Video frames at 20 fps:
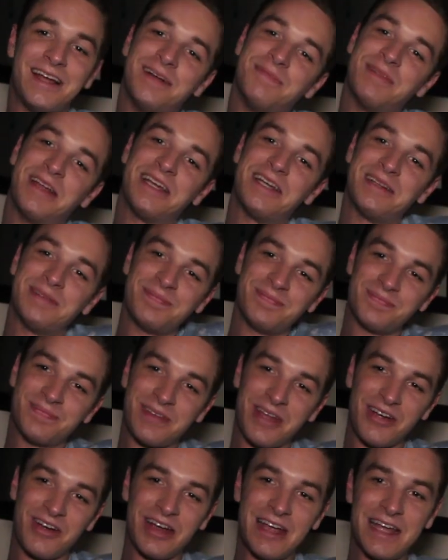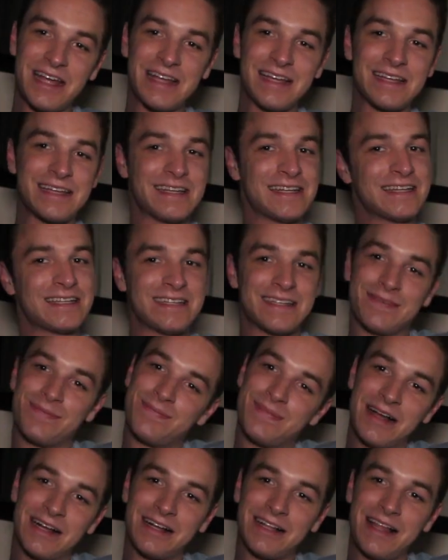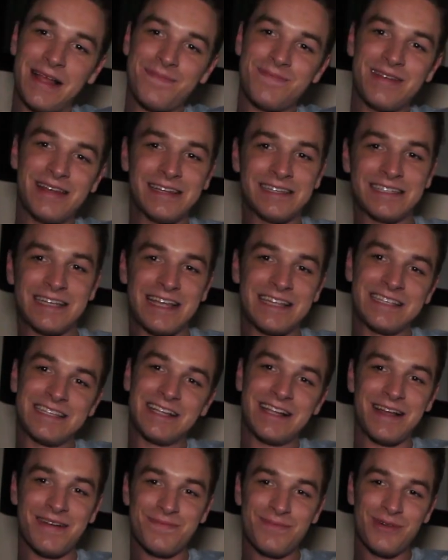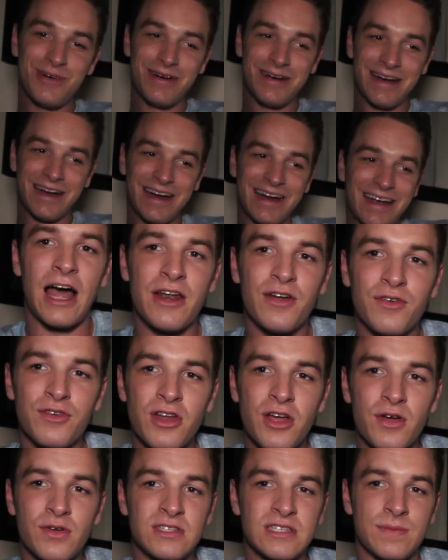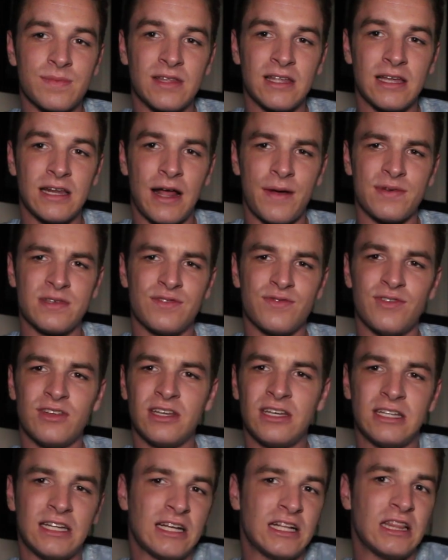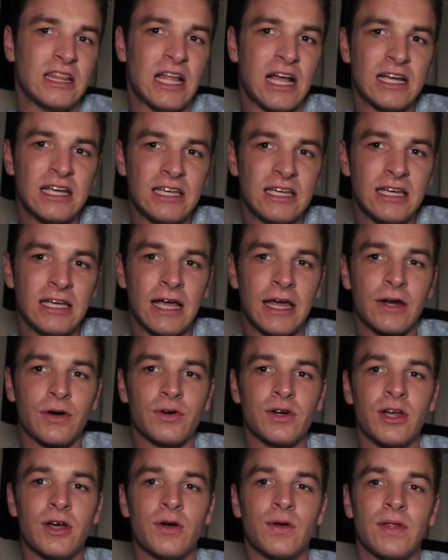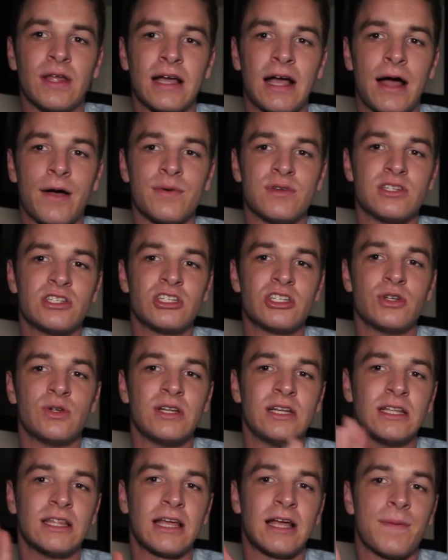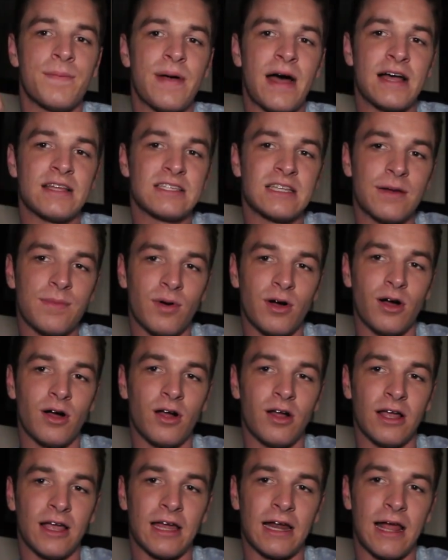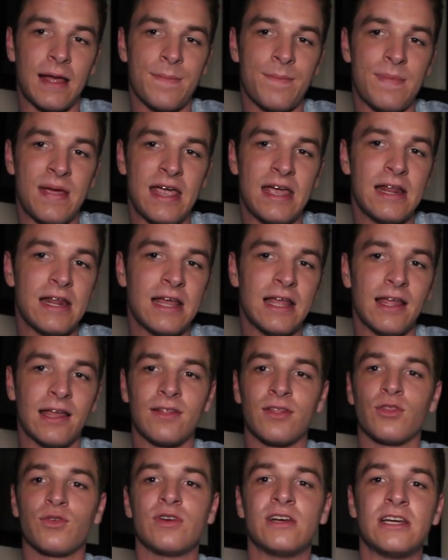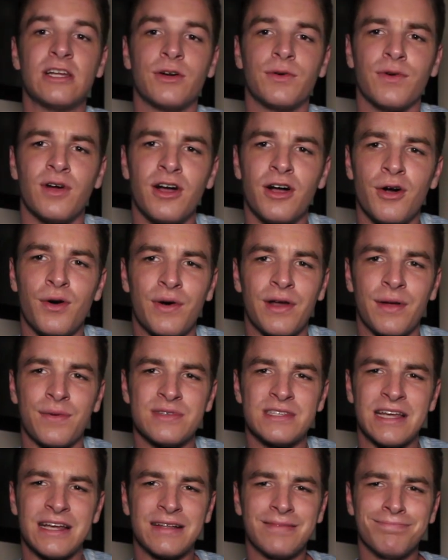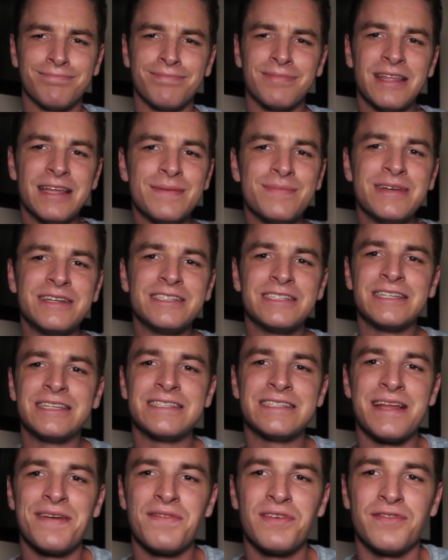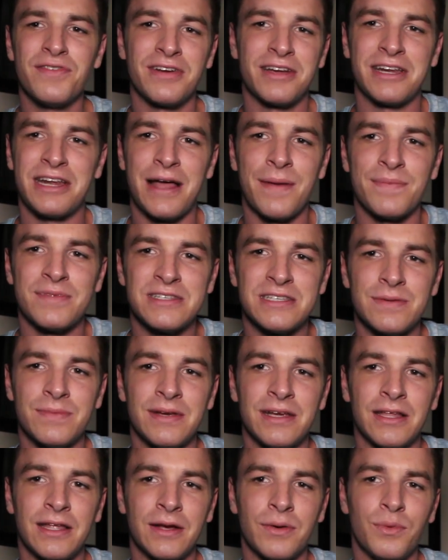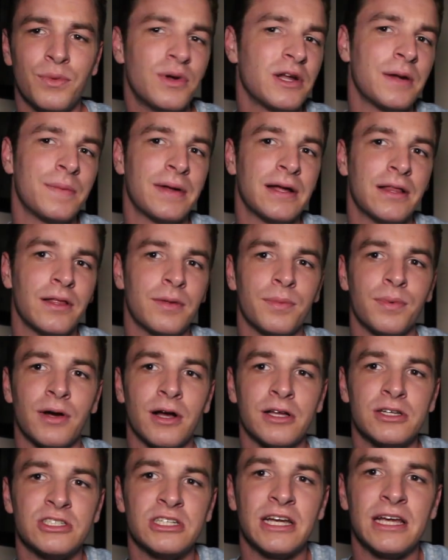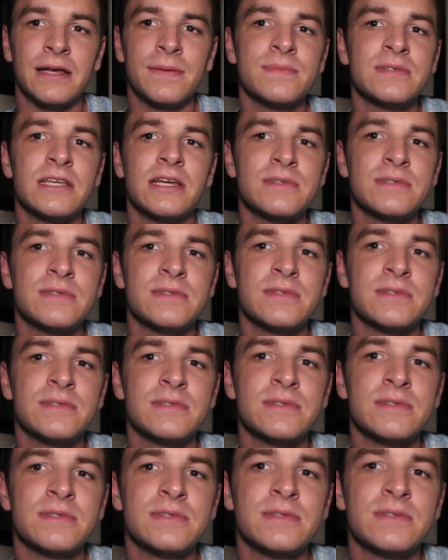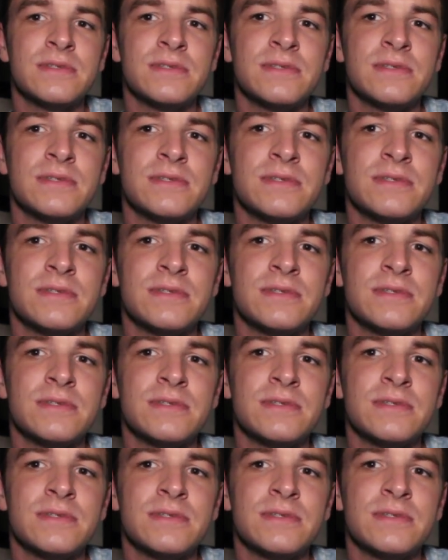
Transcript: I'm like, all right, buckle up, bitch. I still have more. I don't know, something. I was feeling like lucky. I don't know. Like, I was shooting like a basketball and I made it like 3 in a row. And I was like, bitch, this never fucking happens to me. Like, what am I, LeBron James? LeBron